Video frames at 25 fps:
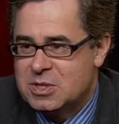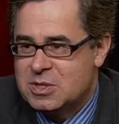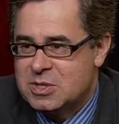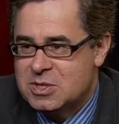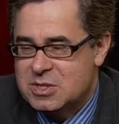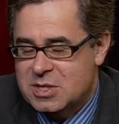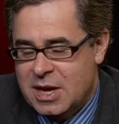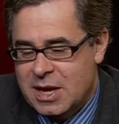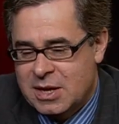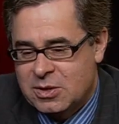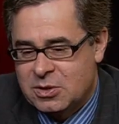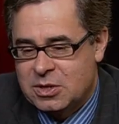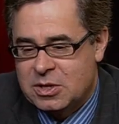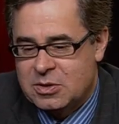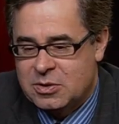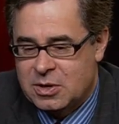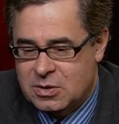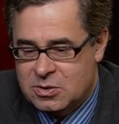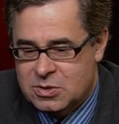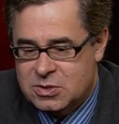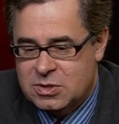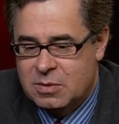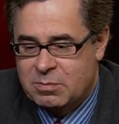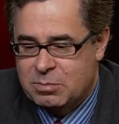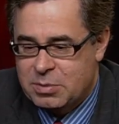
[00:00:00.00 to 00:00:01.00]
That yeah. sadly, there
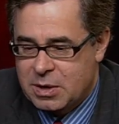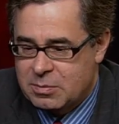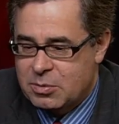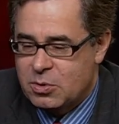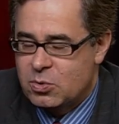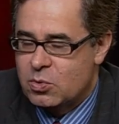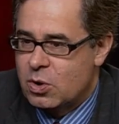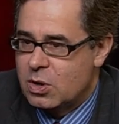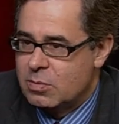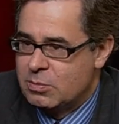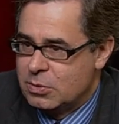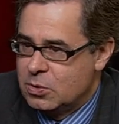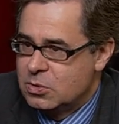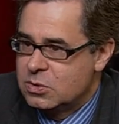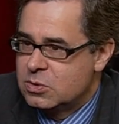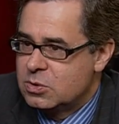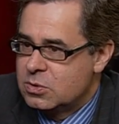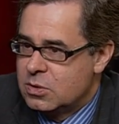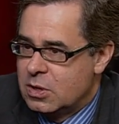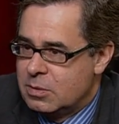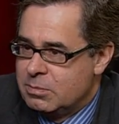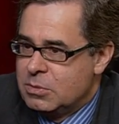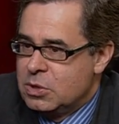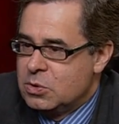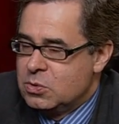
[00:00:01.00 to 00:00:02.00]
are some people who are immune to,
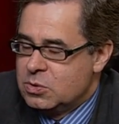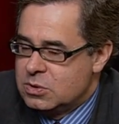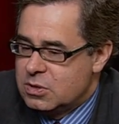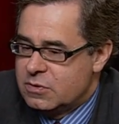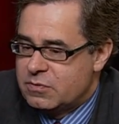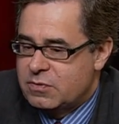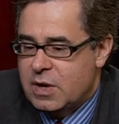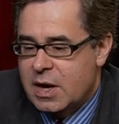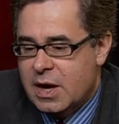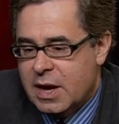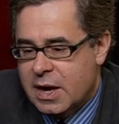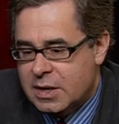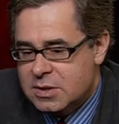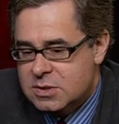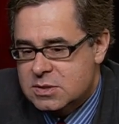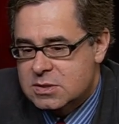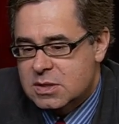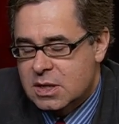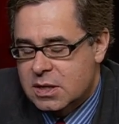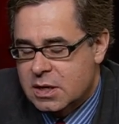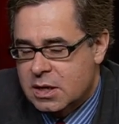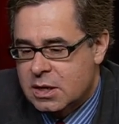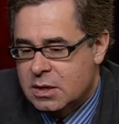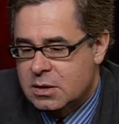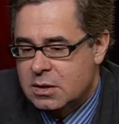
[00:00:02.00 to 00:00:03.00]
immune to facts.
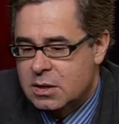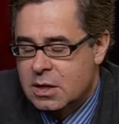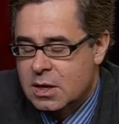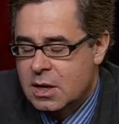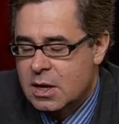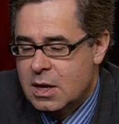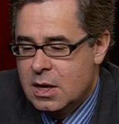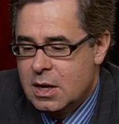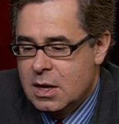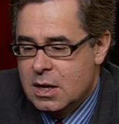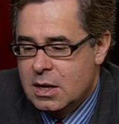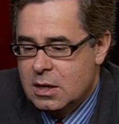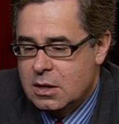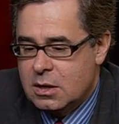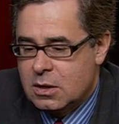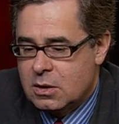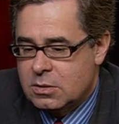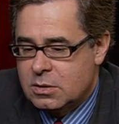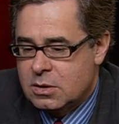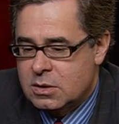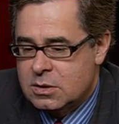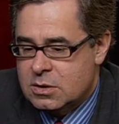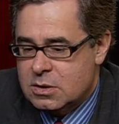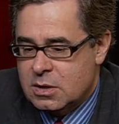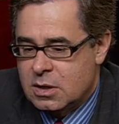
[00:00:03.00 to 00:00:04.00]
Mm-hmm. And you know,
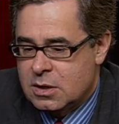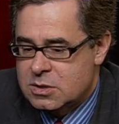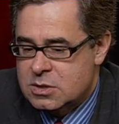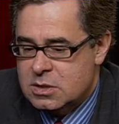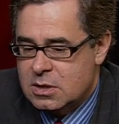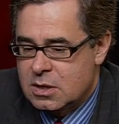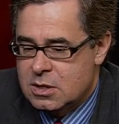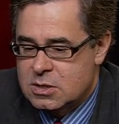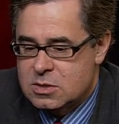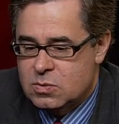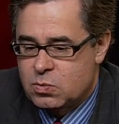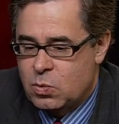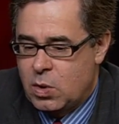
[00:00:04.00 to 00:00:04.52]
it, it's it's